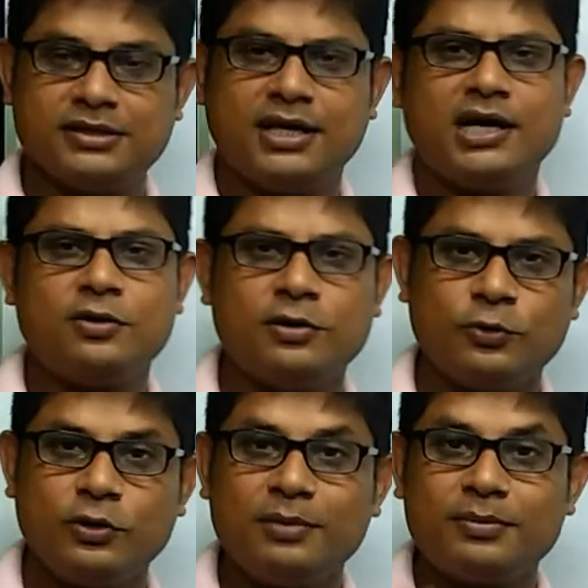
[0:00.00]
Now
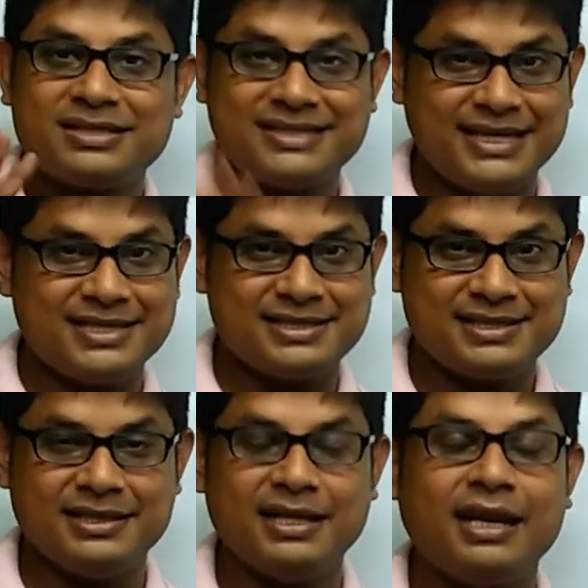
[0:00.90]
rule number 6,
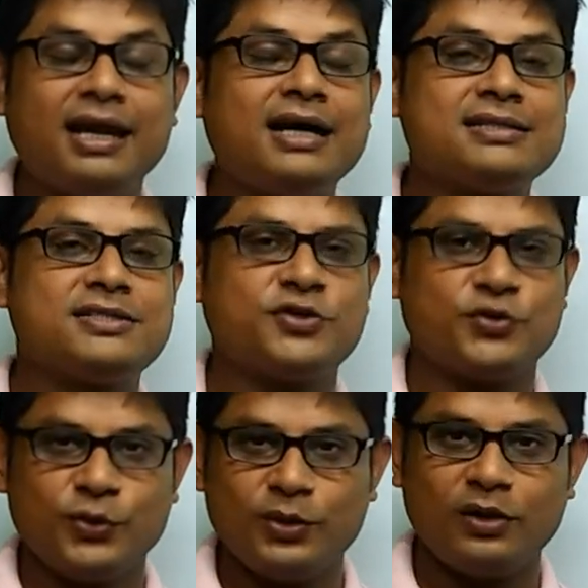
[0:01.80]
the last
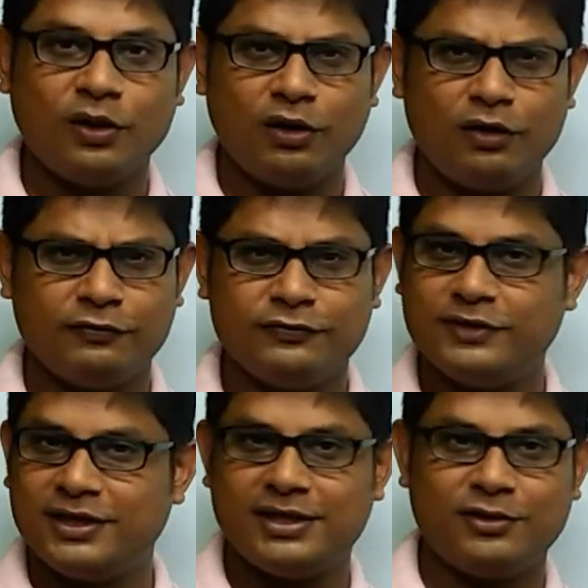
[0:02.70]
rule of
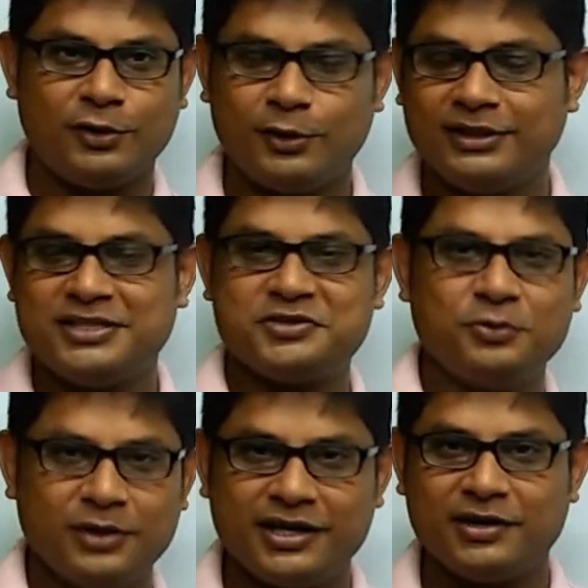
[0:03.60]
all these
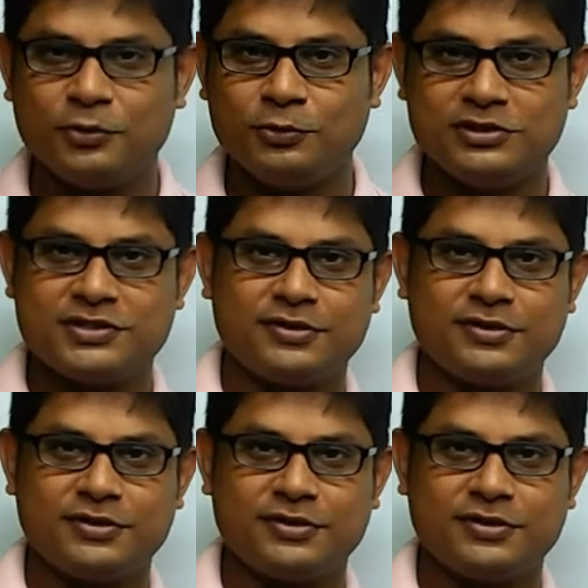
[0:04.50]
golden rules.